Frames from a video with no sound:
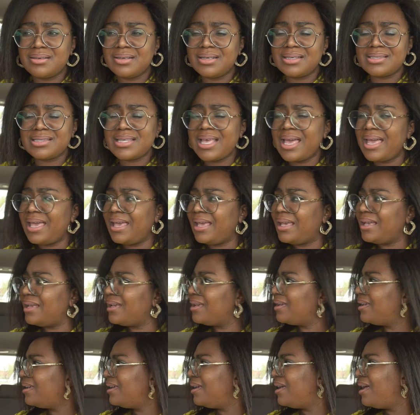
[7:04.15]
It's
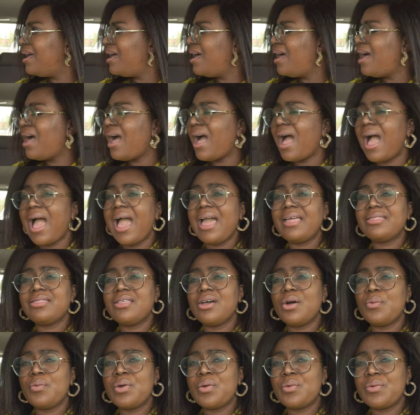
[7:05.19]
like, I
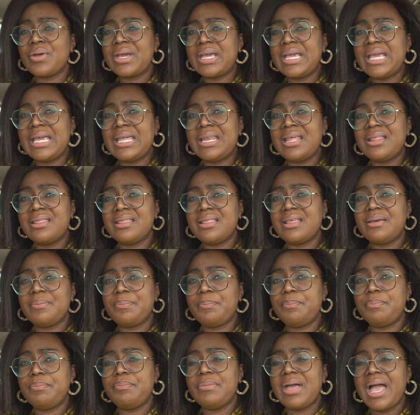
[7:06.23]
thought we were
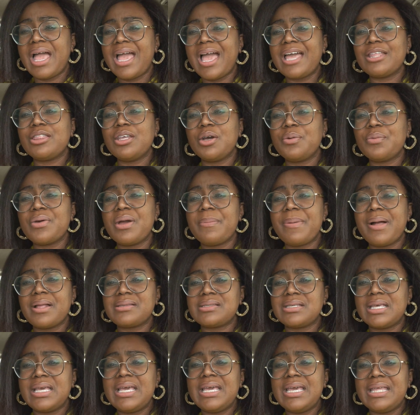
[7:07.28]
I thought we're about
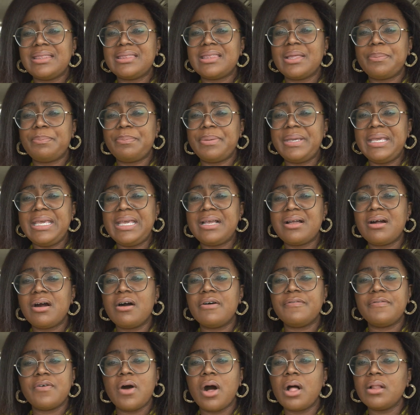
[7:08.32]
to hit the peak
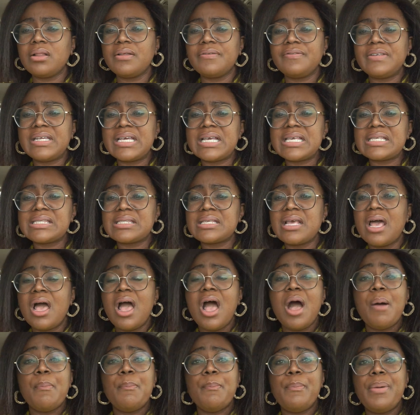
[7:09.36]
of all of this,
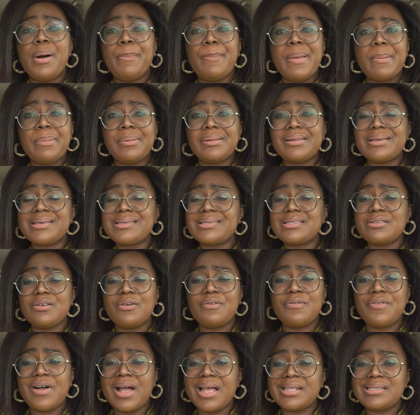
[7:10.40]
but people are still
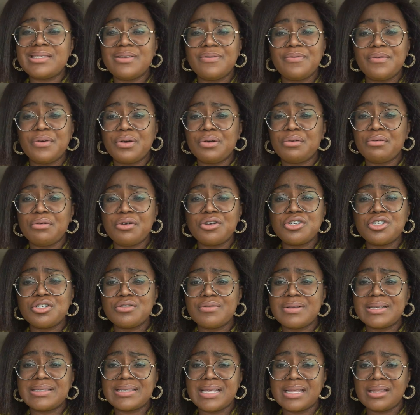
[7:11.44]
fighting for
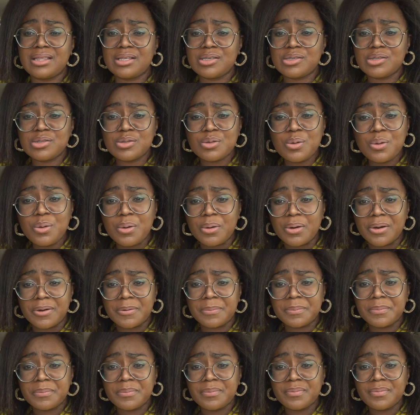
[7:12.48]
groceries at the
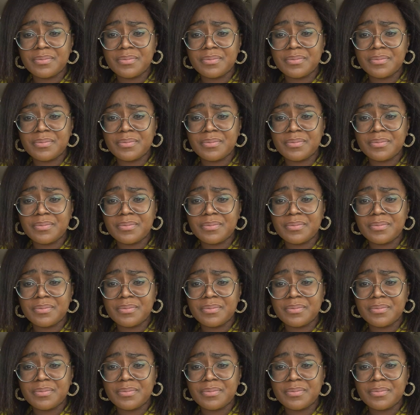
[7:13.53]
store.